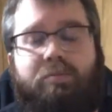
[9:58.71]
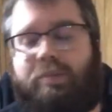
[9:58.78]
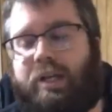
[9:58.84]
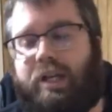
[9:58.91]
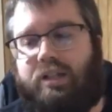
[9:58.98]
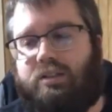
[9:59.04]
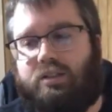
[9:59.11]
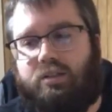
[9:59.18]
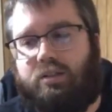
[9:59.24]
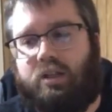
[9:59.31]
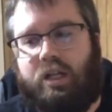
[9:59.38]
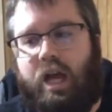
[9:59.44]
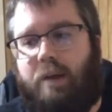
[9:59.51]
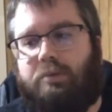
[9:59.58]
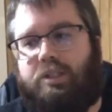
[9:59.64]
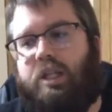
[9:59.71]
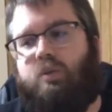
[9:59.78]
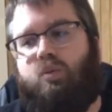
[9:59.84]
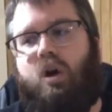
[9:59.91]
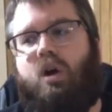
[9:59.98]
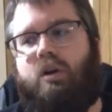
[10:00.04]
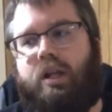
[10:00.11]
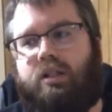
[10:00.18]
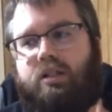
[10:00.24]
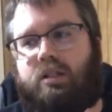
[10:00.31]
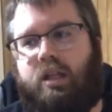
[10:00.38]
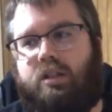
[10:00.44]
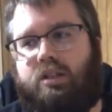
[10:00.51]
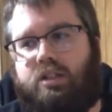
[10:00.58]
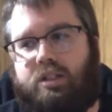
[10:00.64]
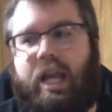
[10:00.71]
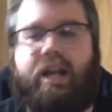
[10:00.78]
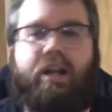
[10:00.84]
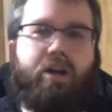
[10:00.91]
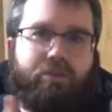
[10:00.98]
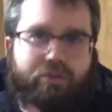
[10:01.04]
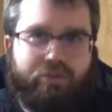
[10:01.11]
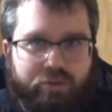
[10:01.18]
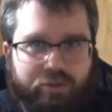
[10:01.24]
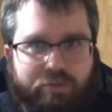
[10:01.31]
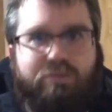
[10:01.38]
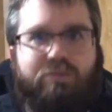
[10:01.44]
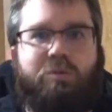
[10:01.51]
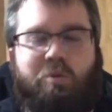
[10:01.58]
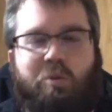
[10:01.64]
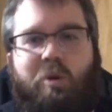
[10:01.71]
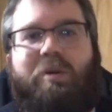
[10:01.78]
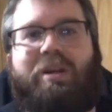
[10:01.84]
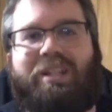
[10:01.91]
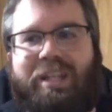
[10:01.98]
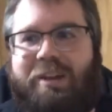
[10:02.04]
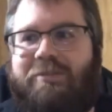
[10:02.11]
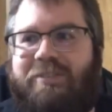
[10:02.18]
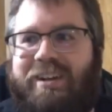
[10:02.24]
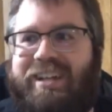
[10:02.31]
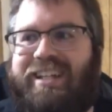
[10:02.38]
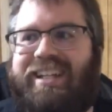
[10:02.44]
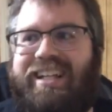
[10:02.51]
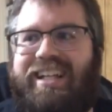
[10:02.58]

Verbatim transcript: because the cops said, well, in, in the state of where we live,